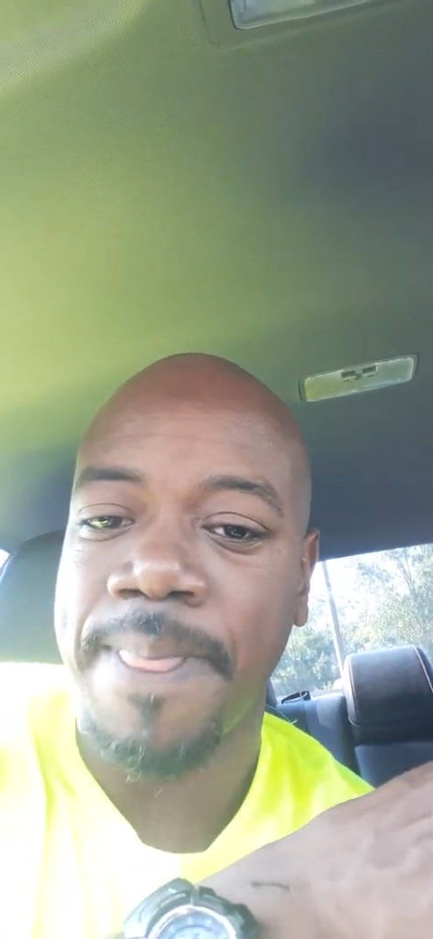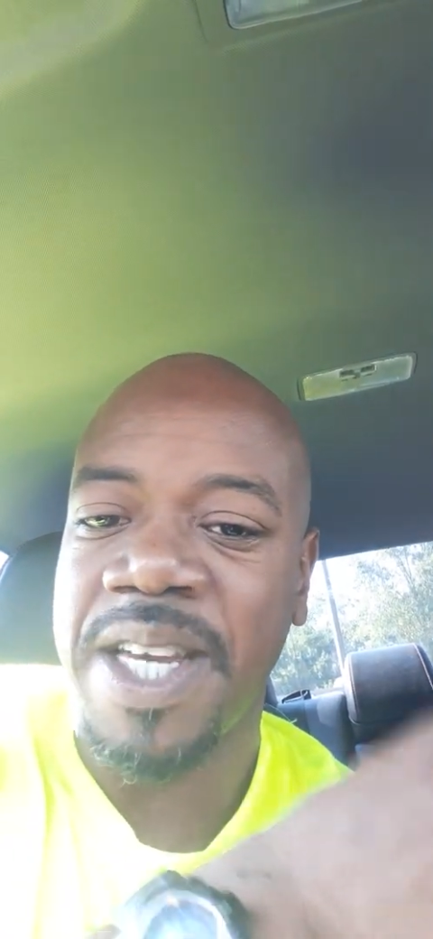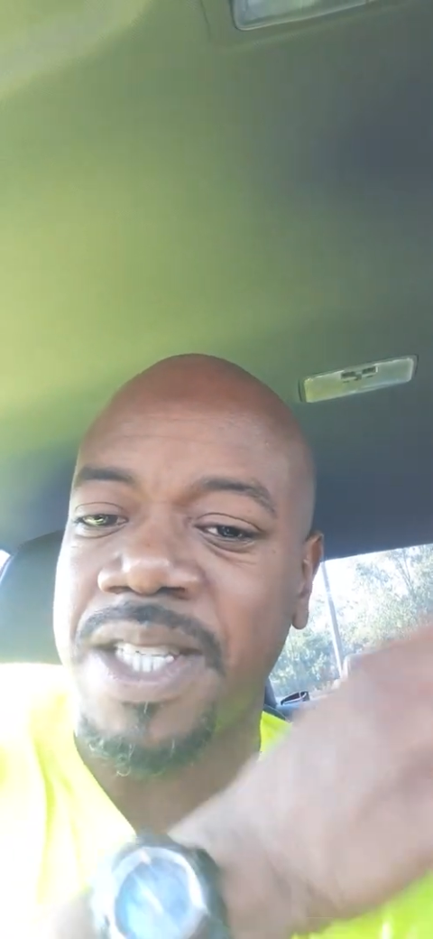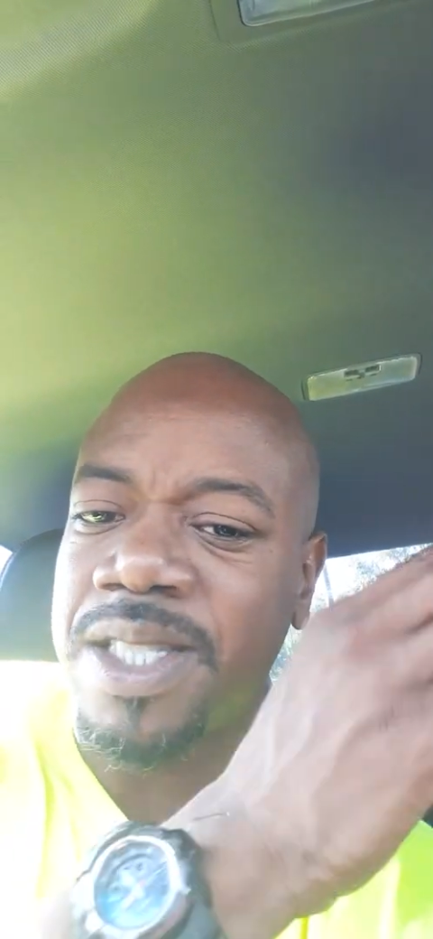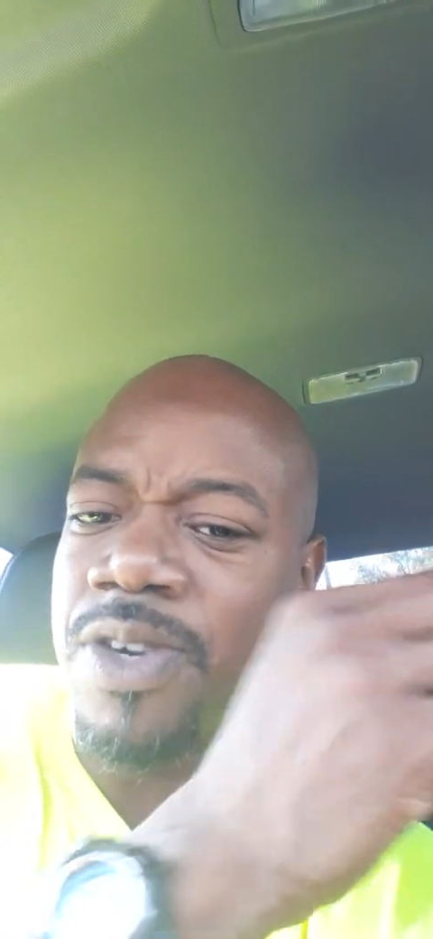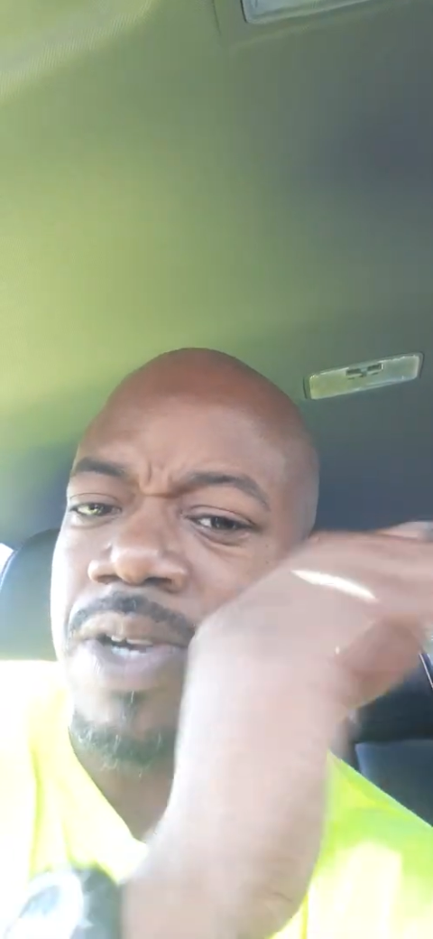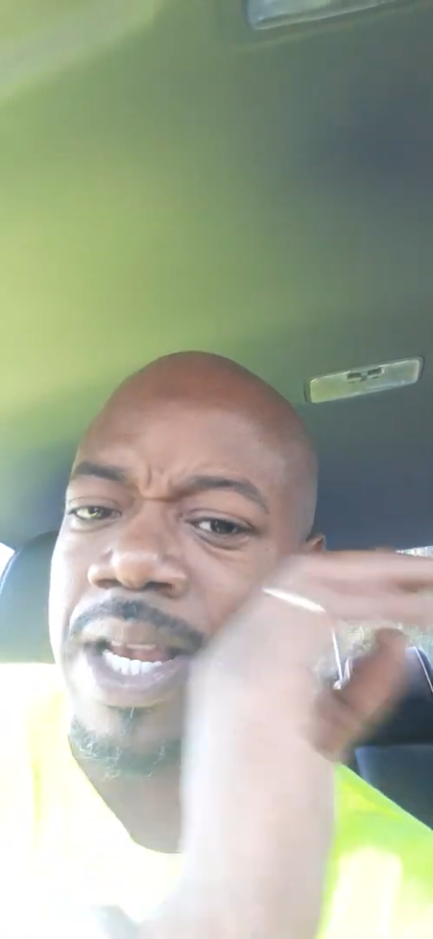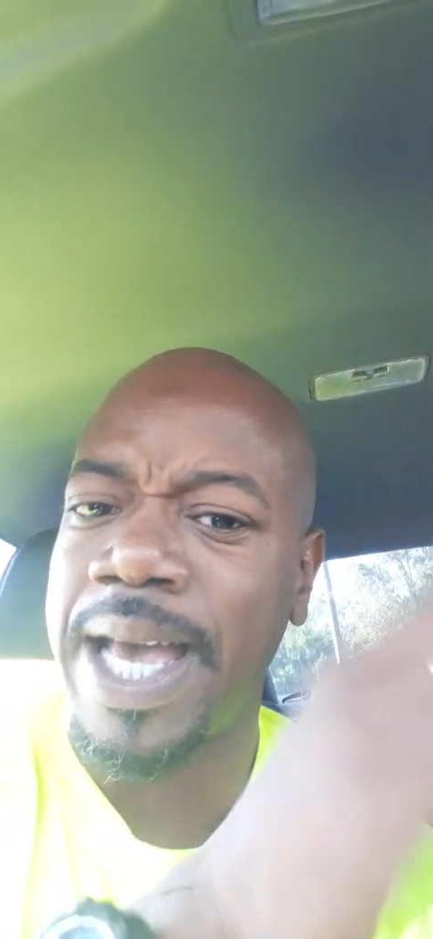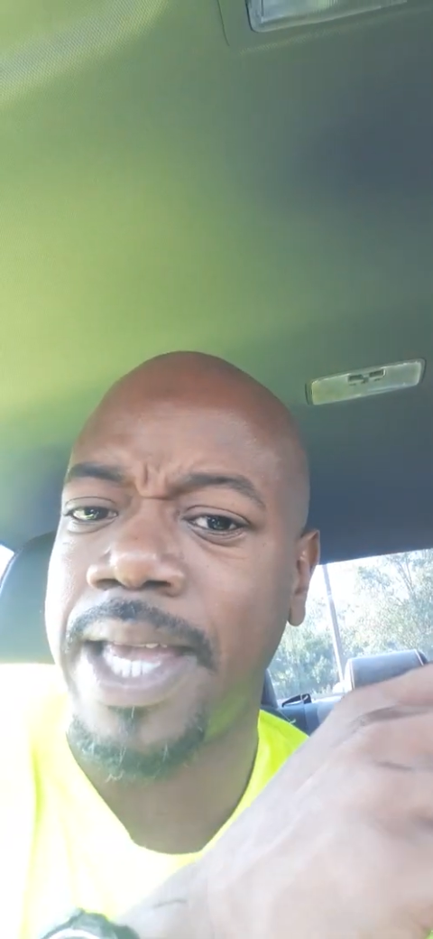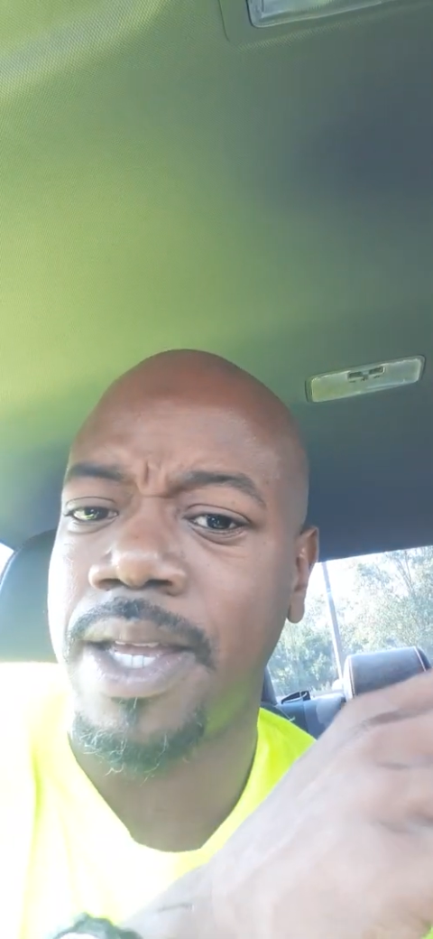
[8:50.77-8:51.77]
in a certain
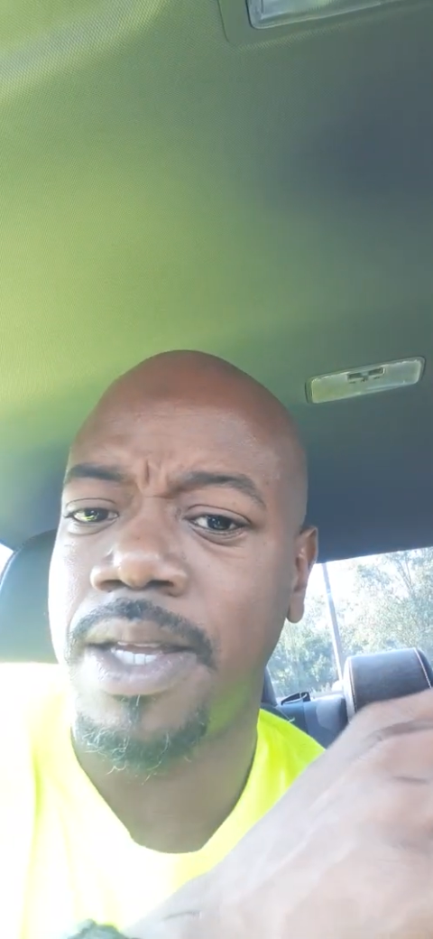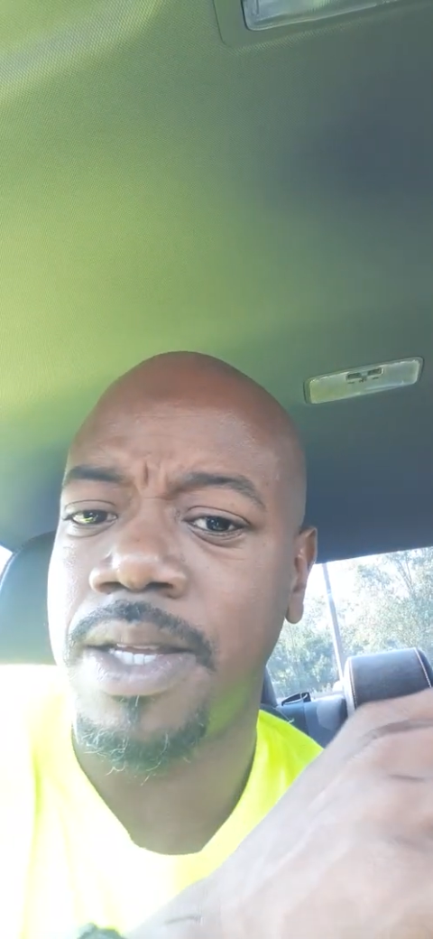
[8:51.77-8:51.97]
light,